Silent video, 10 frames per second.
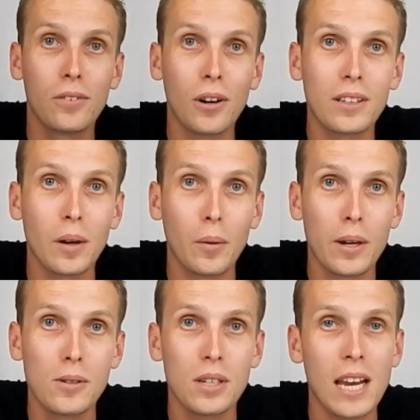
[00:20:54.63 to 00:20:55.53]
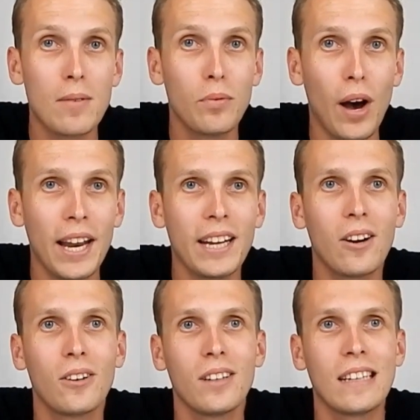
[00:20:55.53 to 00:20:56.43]
back over onto our wheels and
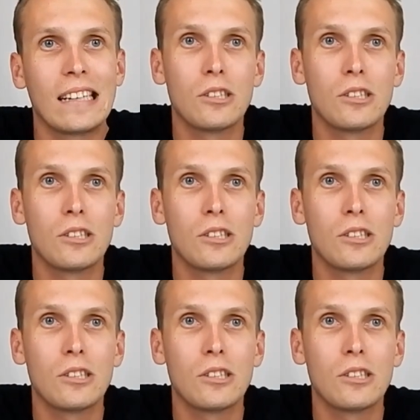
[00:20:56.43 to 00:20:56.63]
keep fighting,